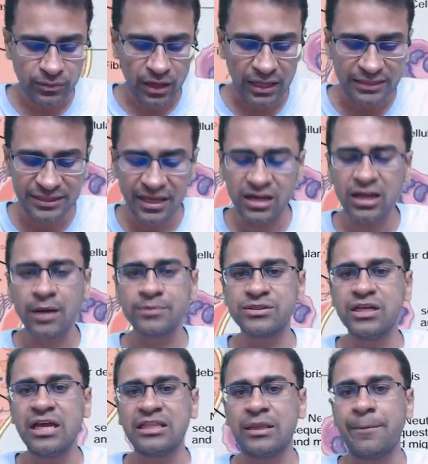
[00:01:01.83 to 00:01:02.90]
Then comes
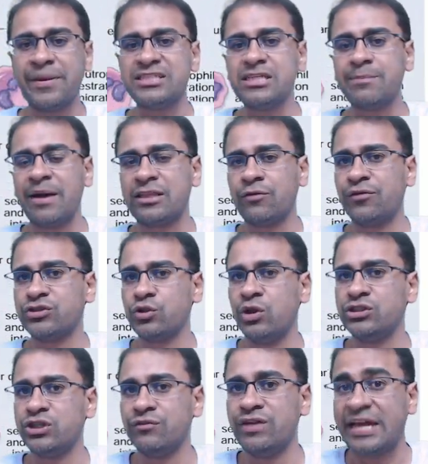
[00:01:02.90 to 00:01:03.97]
the basic pathophysiology
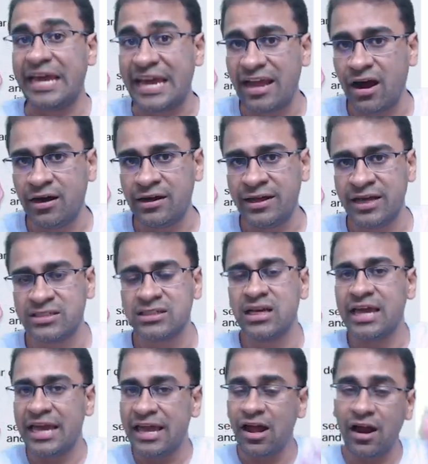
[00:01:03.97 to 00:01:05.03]
of the ARDS.
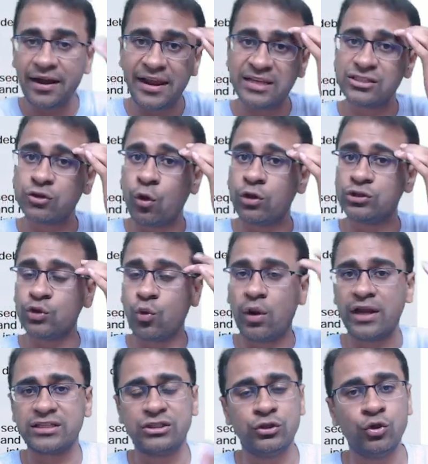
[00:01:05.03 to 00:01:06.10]
ARDS is also called
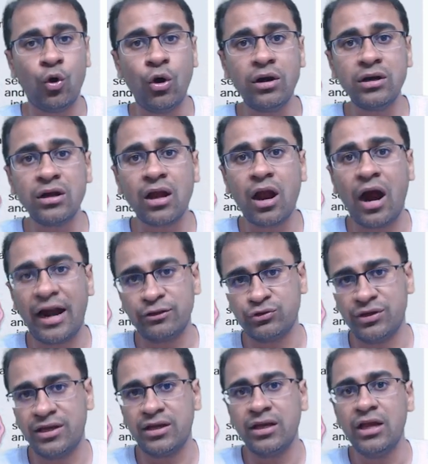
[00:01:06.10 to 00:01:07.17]
as
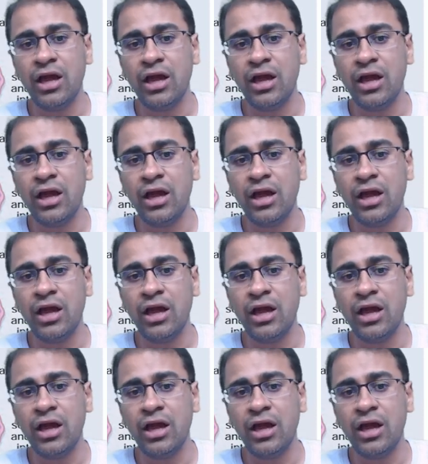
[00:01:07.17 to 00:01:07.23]
non-cardiogenic